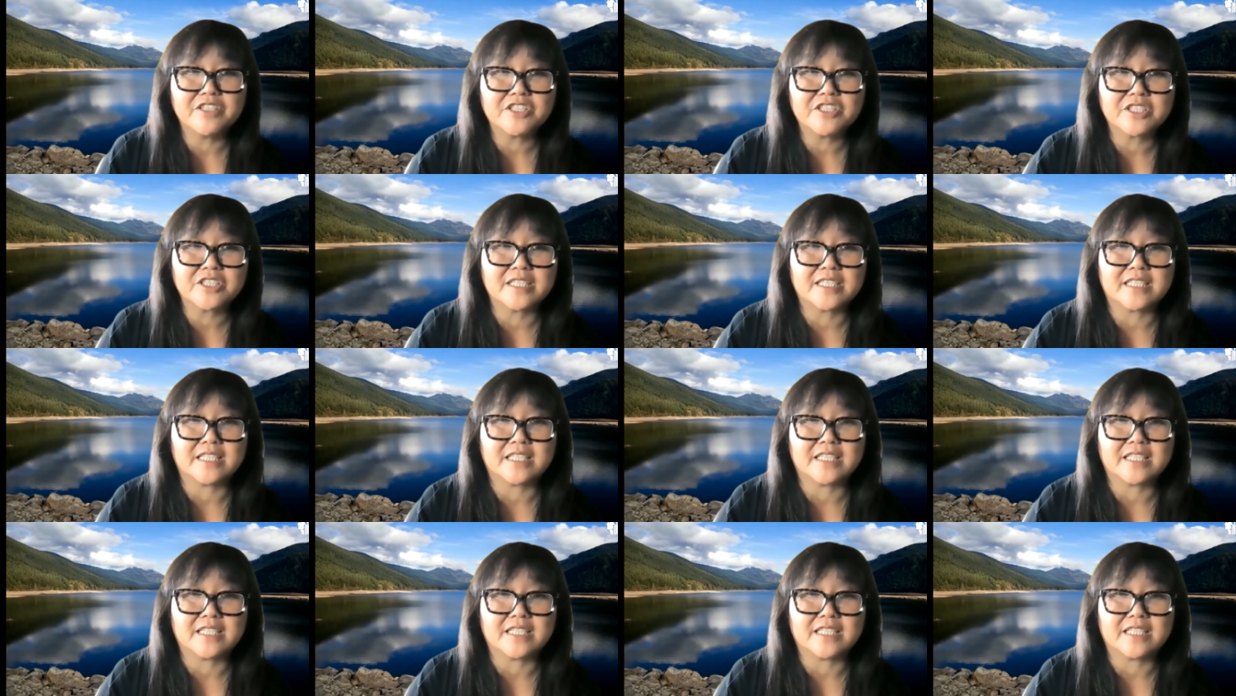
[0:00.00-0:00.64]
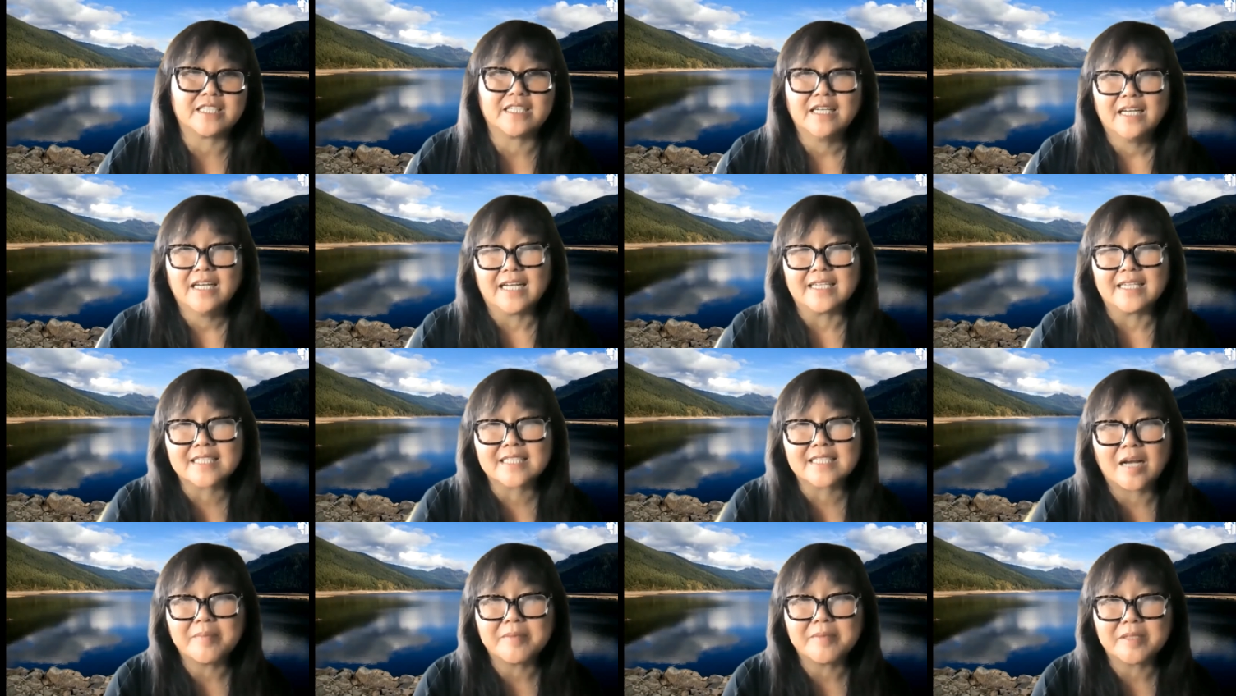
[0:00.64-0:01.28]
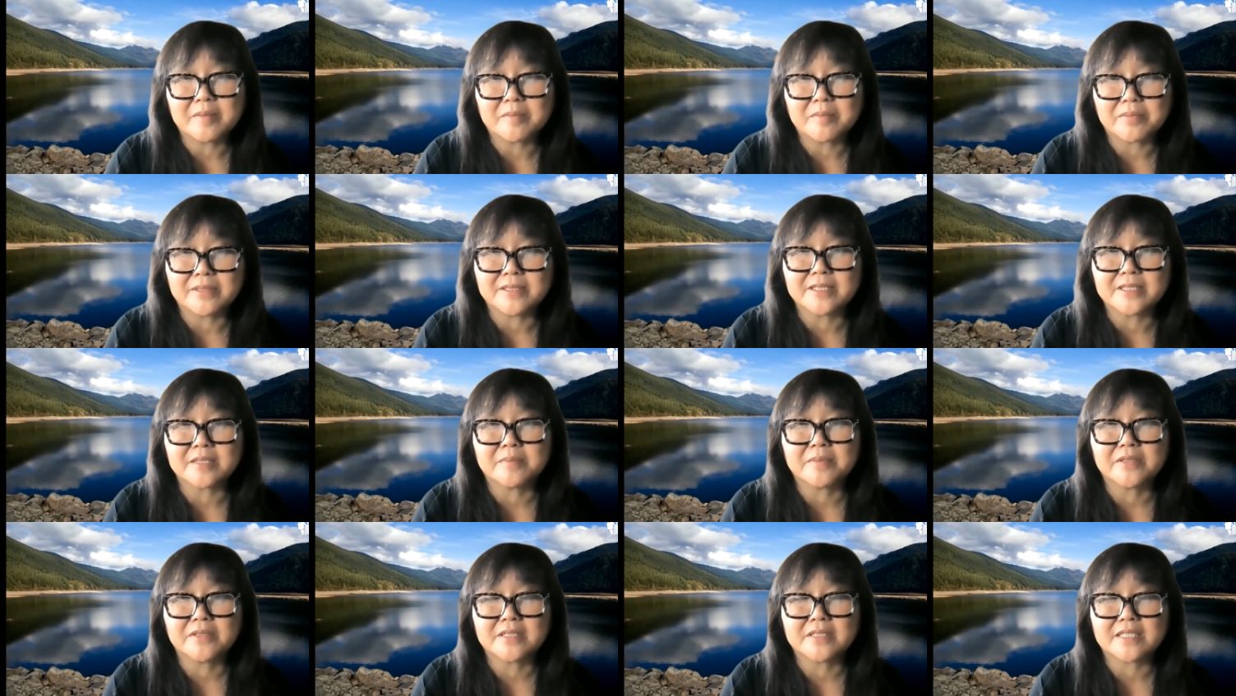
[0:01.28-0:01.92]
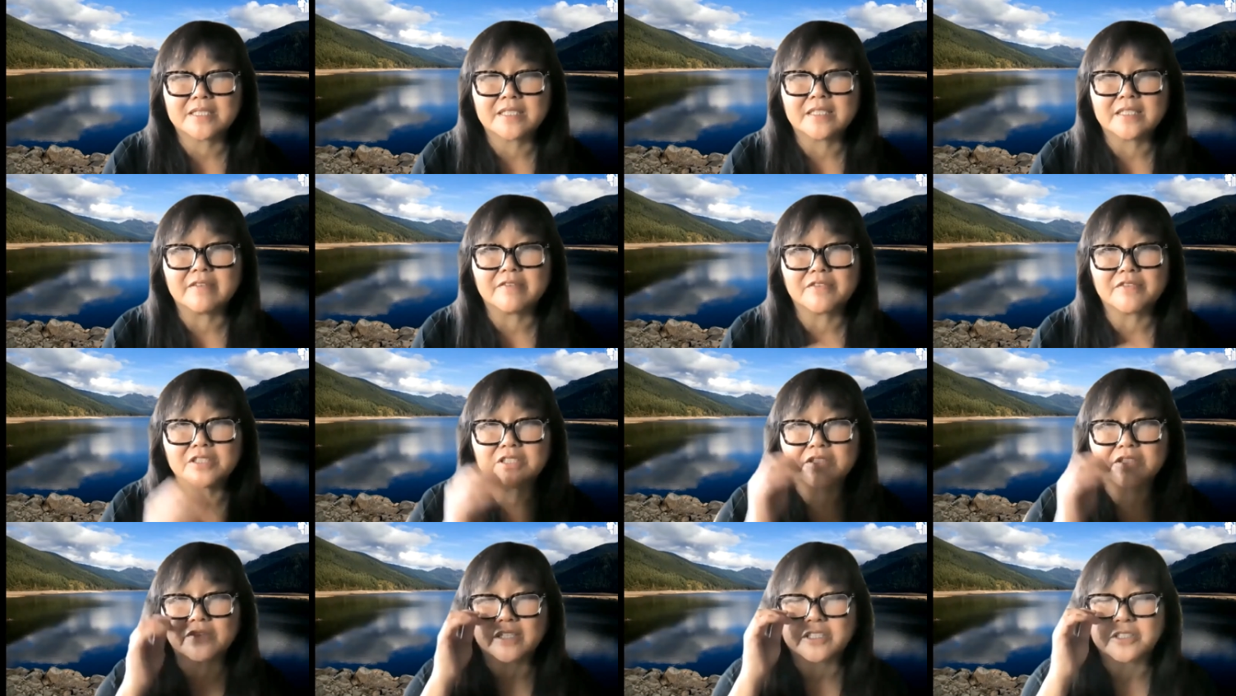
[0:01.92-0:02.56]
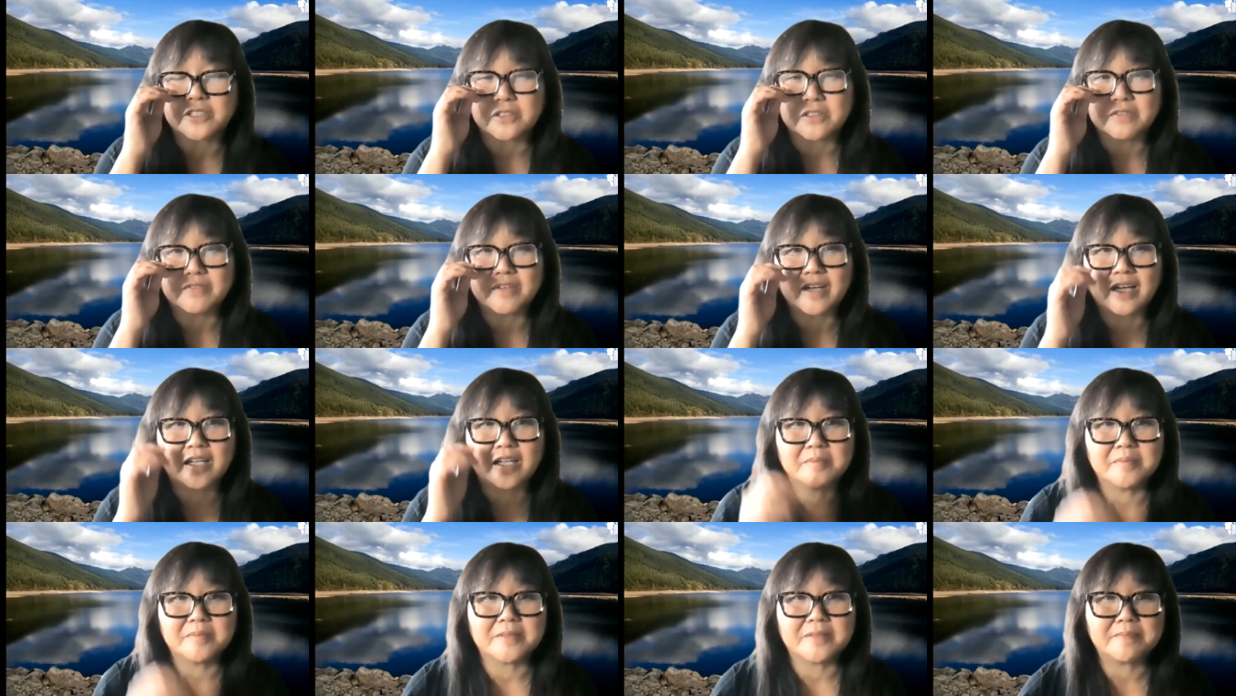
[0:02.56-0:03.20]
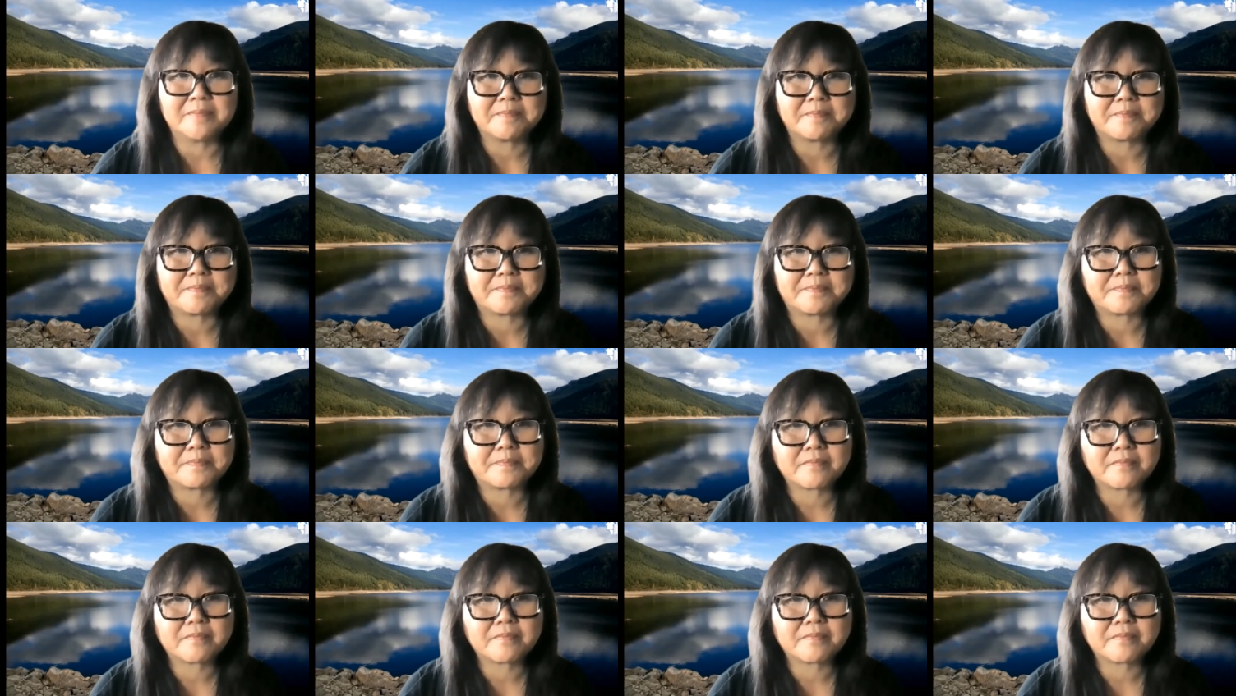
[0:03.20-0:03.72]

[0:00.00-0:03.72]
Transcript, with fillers: and efficiency as dominant principles in infrastructure development.